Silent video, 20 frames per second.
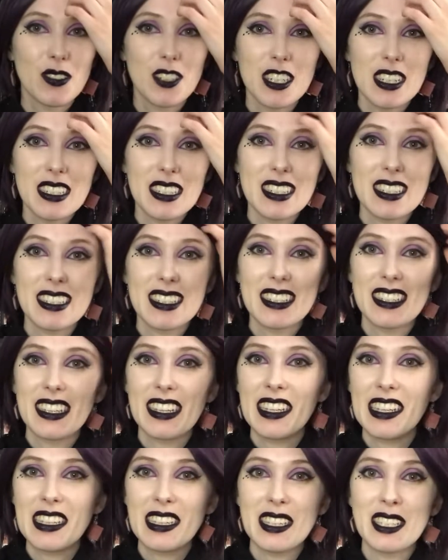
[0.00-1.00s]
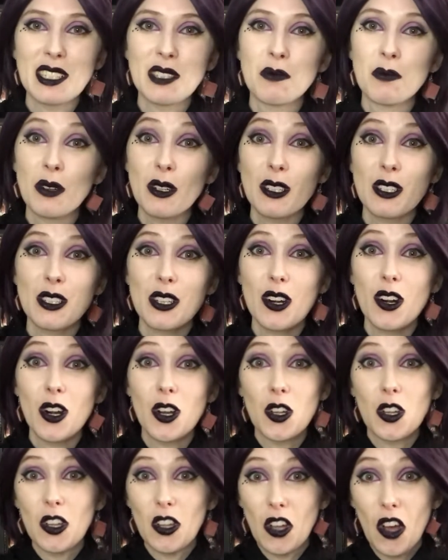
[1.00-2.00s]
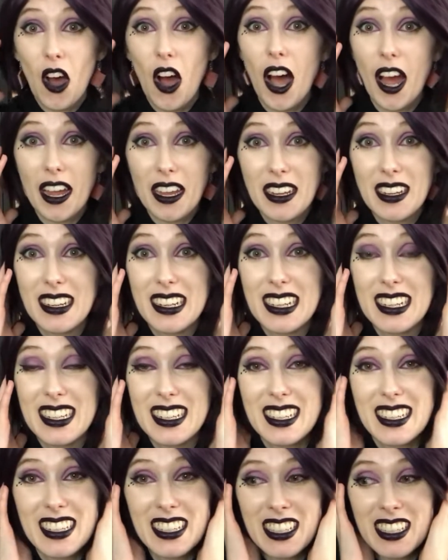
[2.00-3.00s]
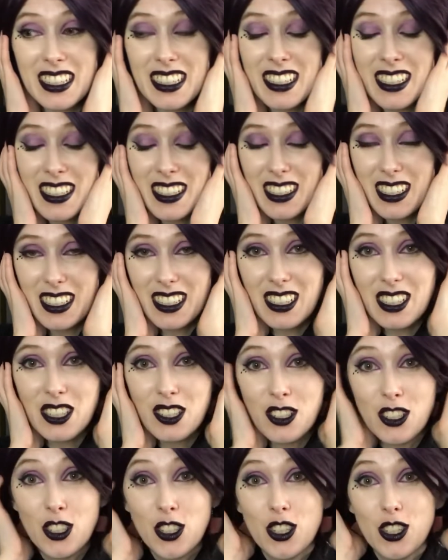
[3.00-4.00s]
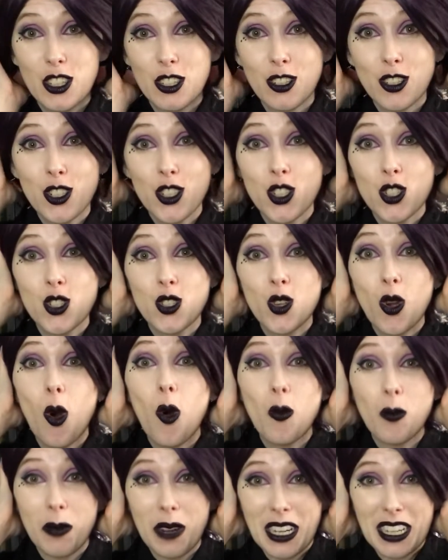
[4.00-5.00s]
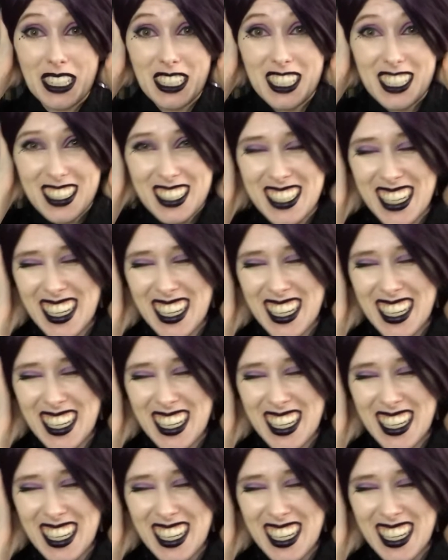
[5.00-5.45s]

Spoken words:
just, like, these books are a lot. There's so much.